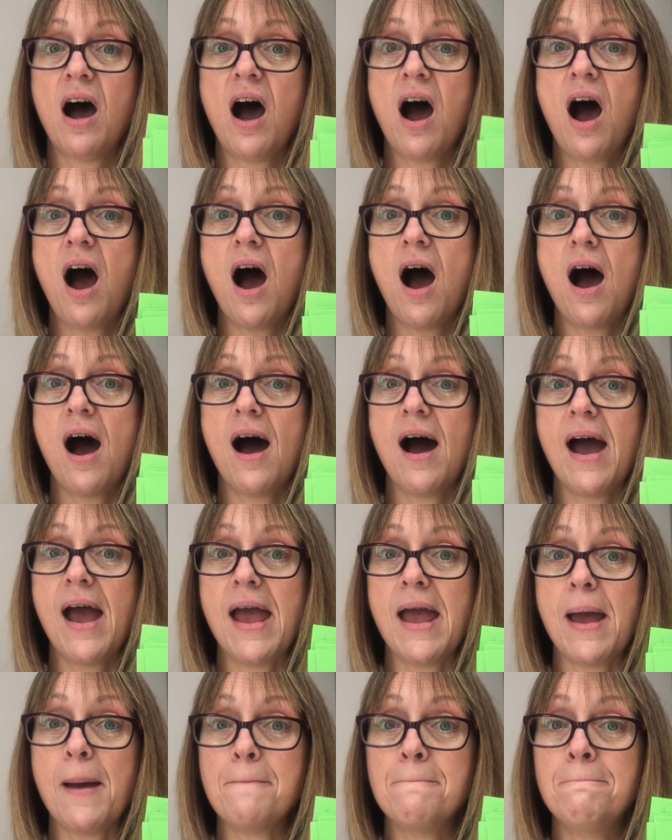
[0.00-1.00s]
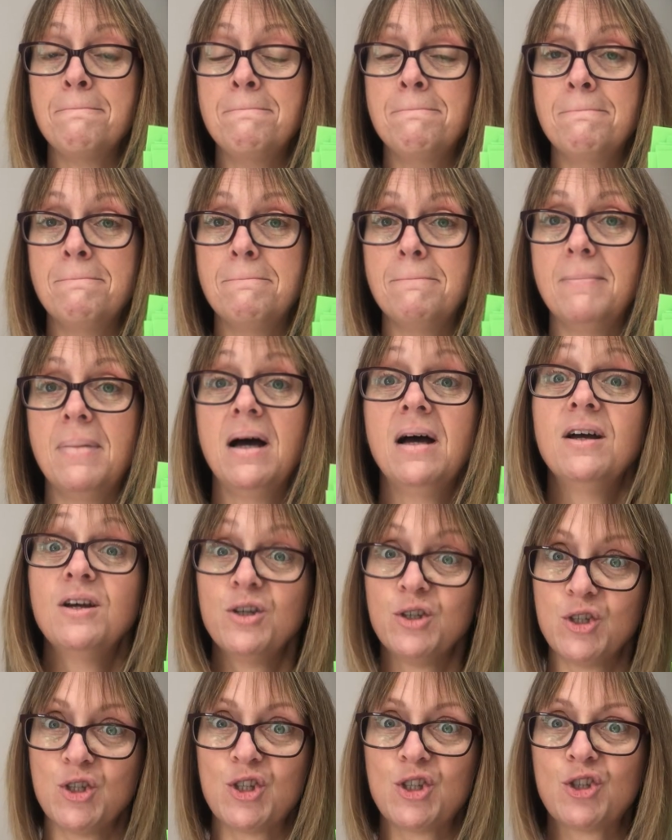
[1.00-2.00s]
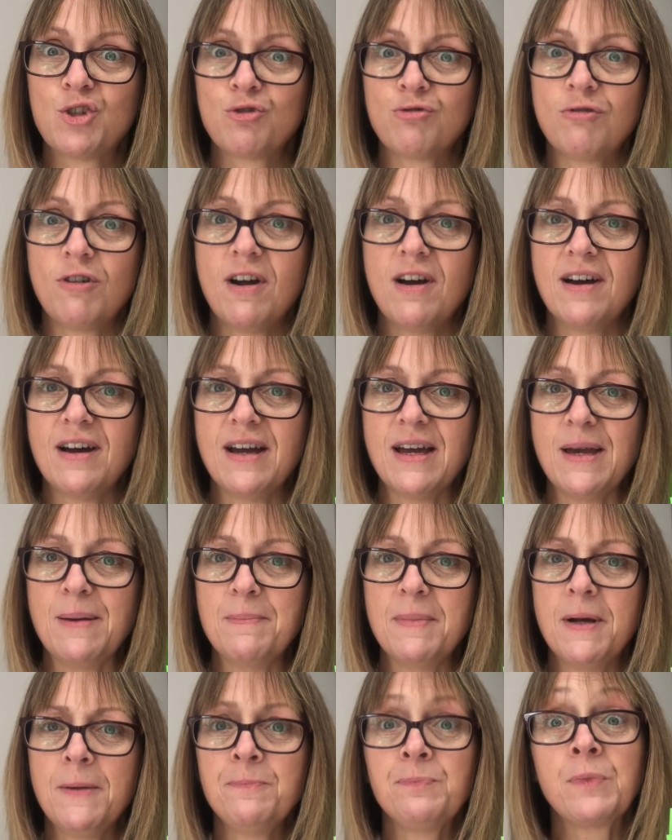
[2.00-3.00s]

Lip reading: I, strime.